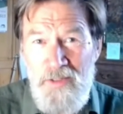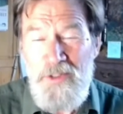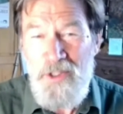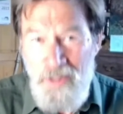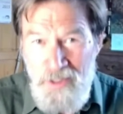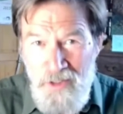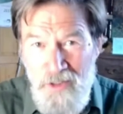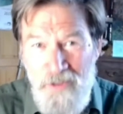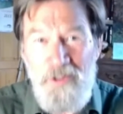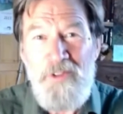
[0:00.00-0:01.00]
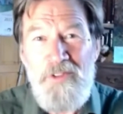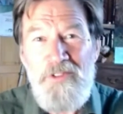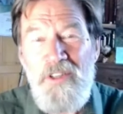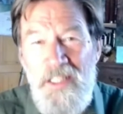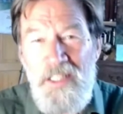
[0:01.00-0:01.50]
I'm talking to those who are
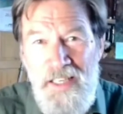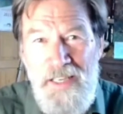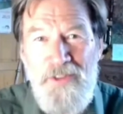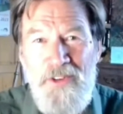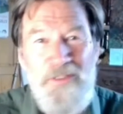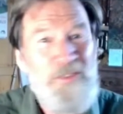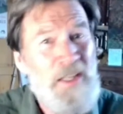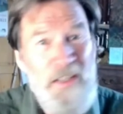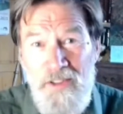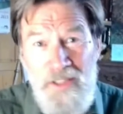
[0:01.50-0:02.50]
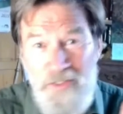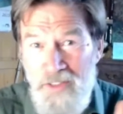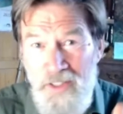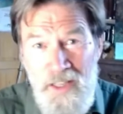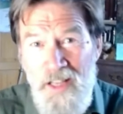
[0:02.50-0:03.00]
struggling to get through and saying, look, there's
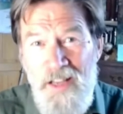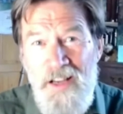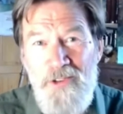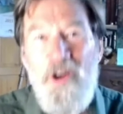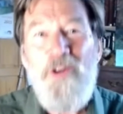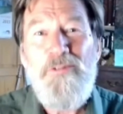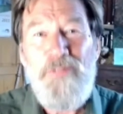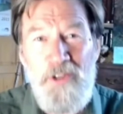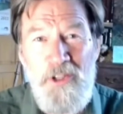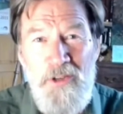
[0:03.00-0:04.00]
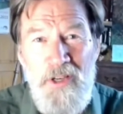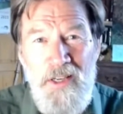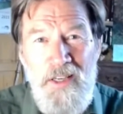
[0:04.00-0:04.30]
still a role for you